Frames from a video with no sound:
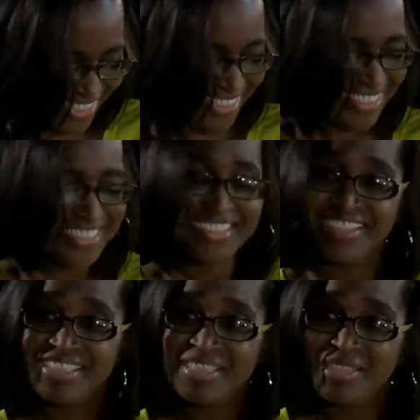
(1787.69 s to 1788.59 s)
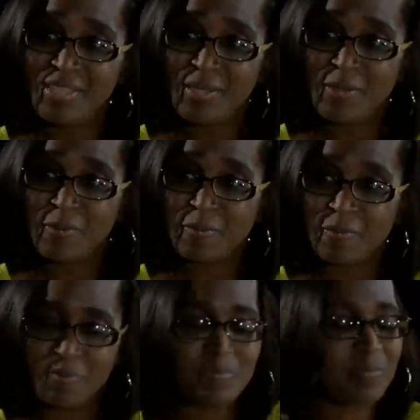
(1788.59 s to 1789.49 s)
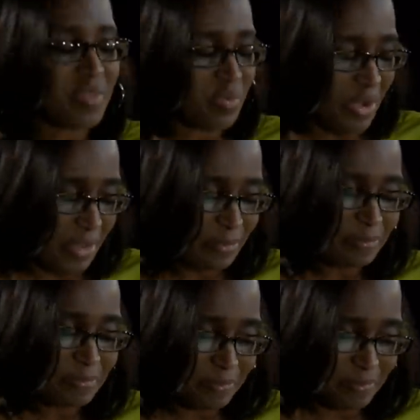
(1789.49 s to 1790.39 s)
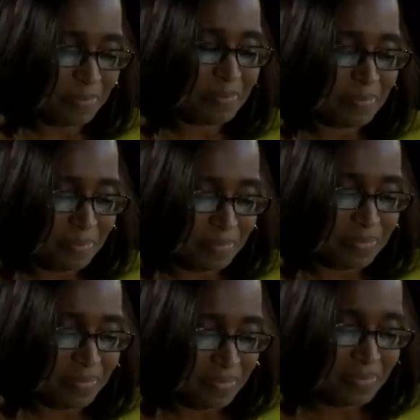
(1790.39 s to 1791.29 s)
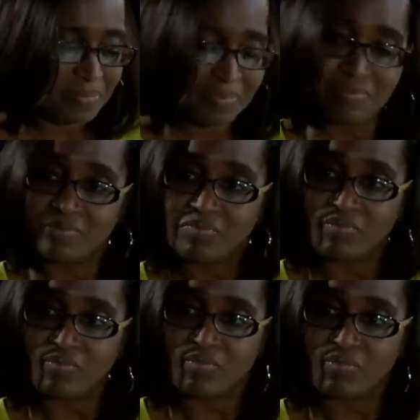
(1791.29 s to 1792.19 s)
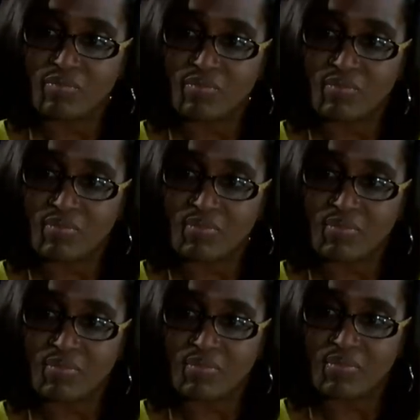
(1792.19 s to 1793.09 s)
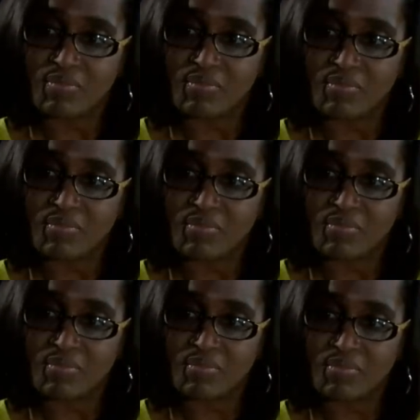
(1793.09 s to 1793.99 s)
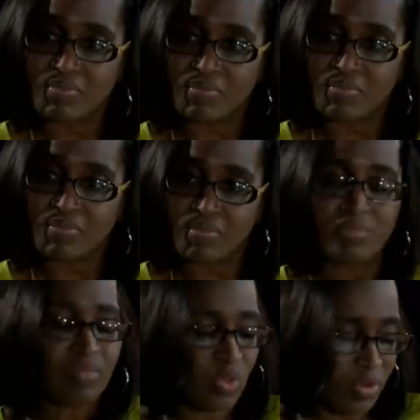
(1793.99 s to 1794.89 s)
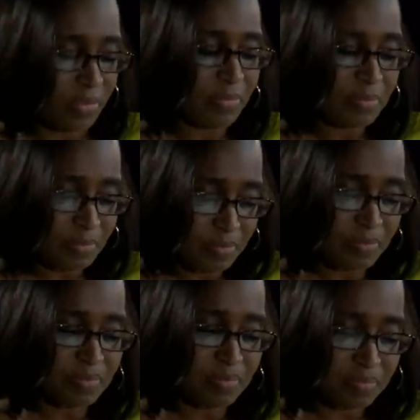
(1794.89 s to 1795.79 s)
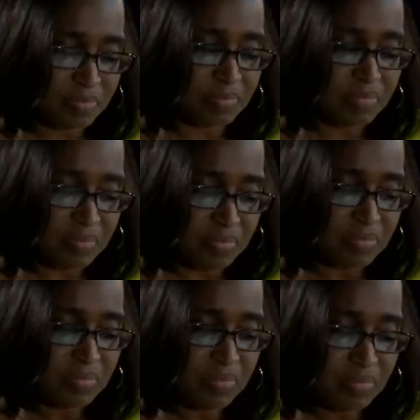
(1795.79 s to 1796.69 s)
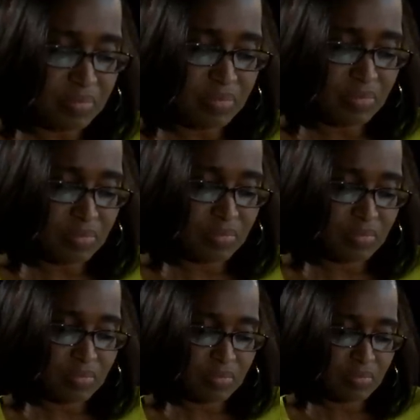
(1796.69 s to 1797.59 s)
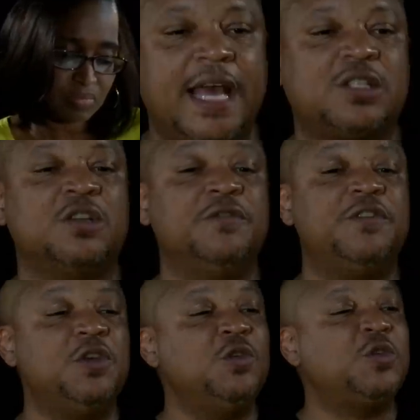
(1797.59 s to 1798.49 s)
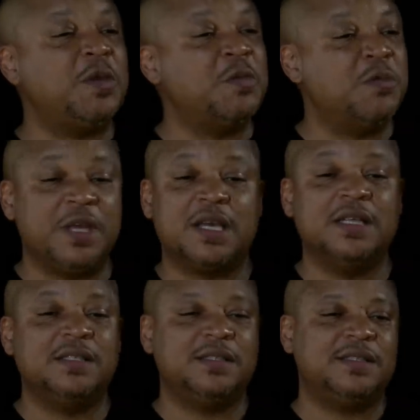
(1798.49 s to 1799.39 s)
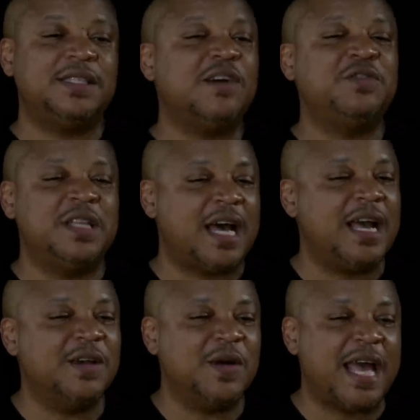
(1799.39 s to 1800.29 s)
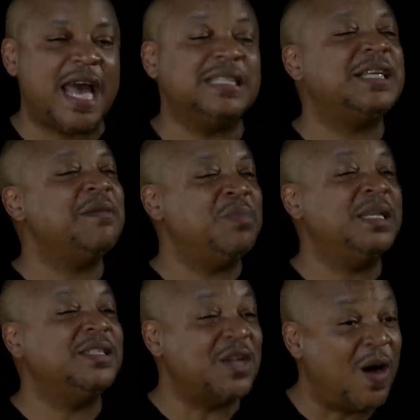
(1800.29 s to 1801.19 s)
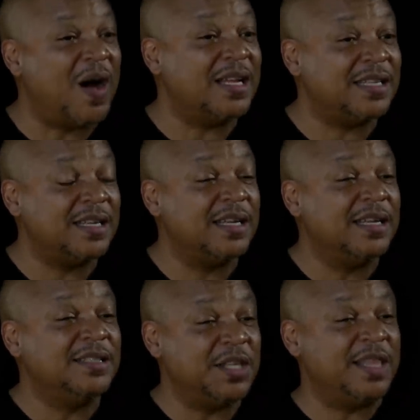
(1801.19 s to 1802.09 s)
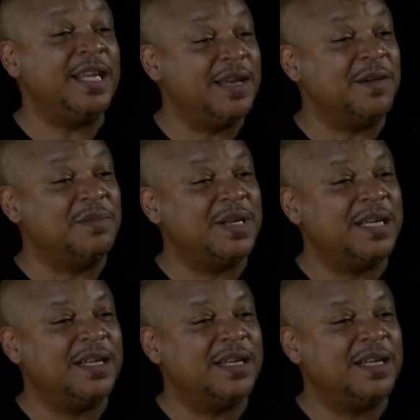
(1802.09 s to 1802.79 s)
some opportunities we can't take right. for the sake of Christ because we have to uh, uh, deny ourselves. Right. And so I believe that this move has confused people because self denial hasn't been taught to them.